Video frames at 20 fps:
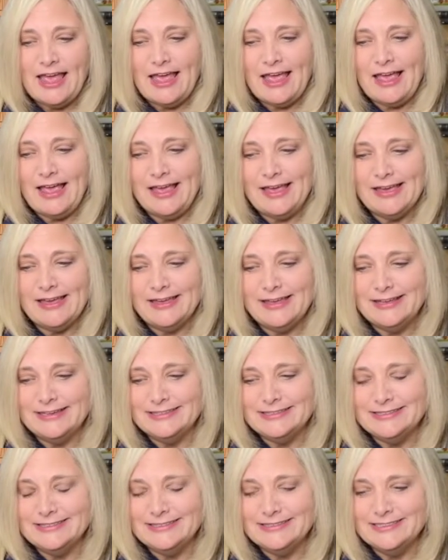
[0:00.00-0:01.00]

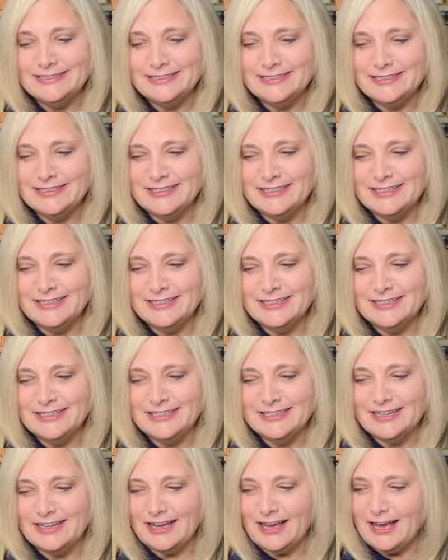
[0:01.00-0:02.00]
and
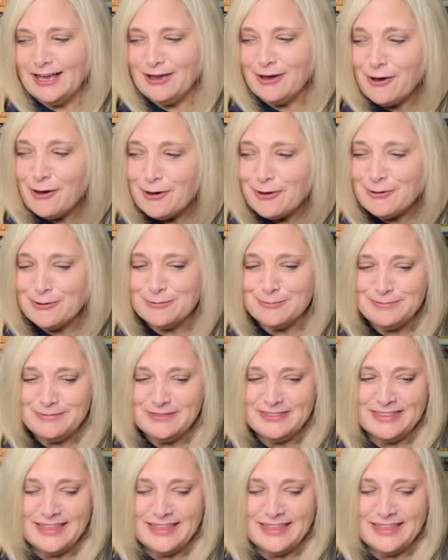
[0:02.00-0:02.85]
I hope